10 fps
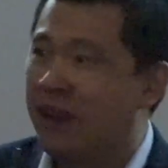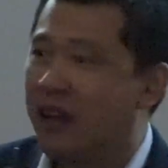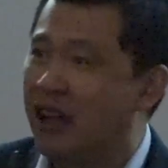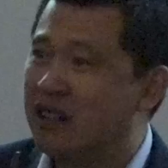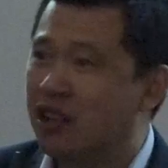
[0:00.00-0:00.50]

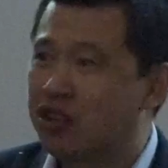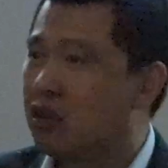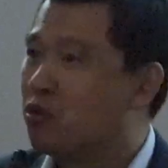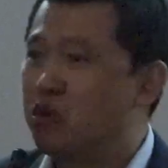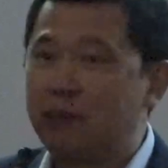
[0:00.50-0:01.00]
And I
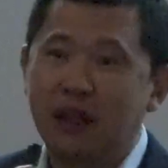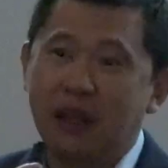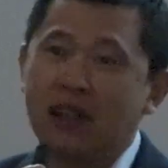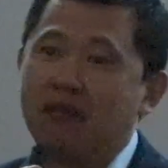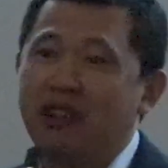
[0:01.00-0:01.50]
thought it would be
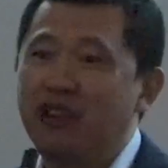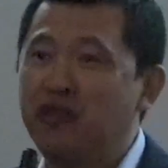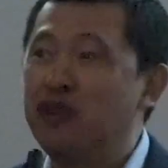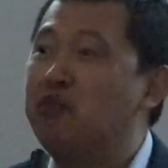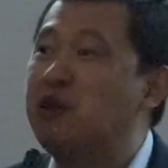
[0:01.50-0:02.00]
like a very
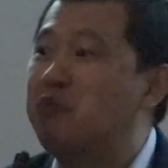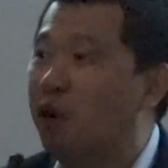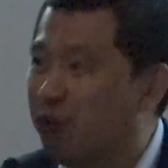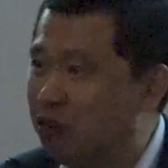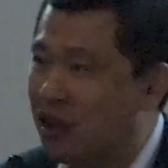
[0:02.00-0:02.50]
few
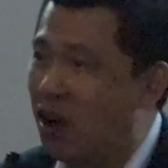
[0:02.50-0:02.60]
people.